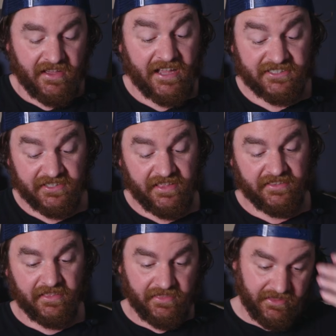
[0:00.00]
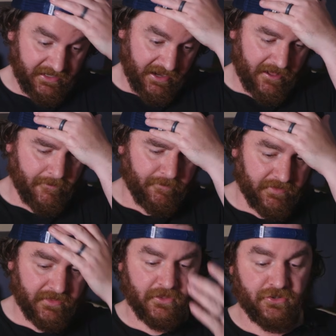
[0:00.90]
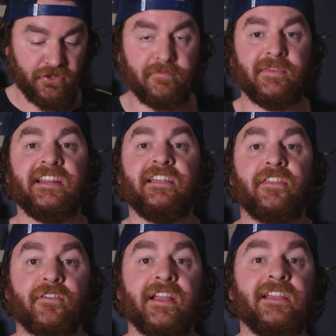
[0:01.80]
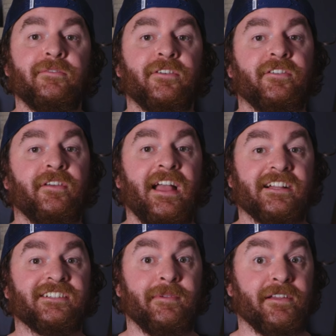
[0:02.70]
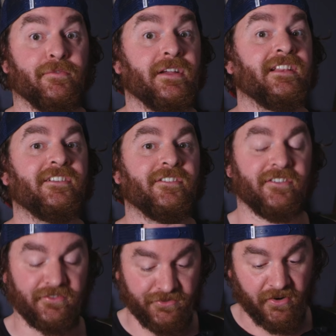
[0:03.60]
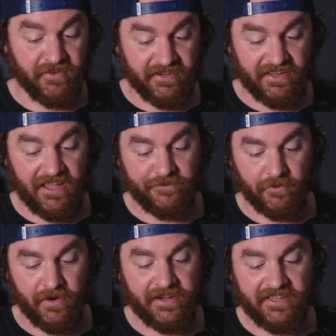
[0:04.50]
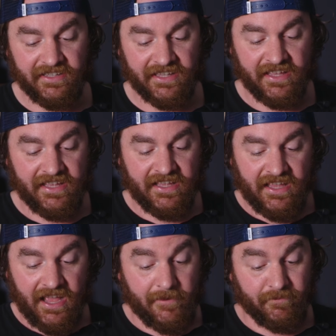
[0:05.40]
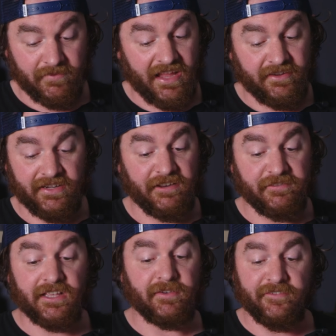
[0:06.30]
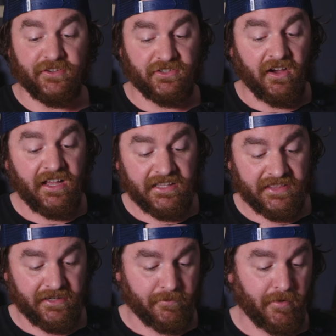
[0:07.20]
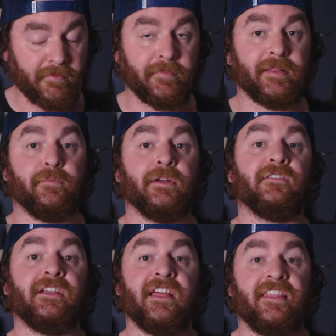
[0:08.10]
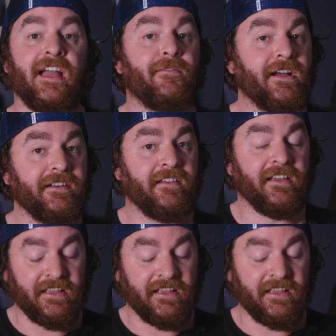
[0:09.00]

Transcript: I actually think that the new Mini 3 would actually be a really good drone to get for weddings. And if this one ever dies, then I probably will get that one,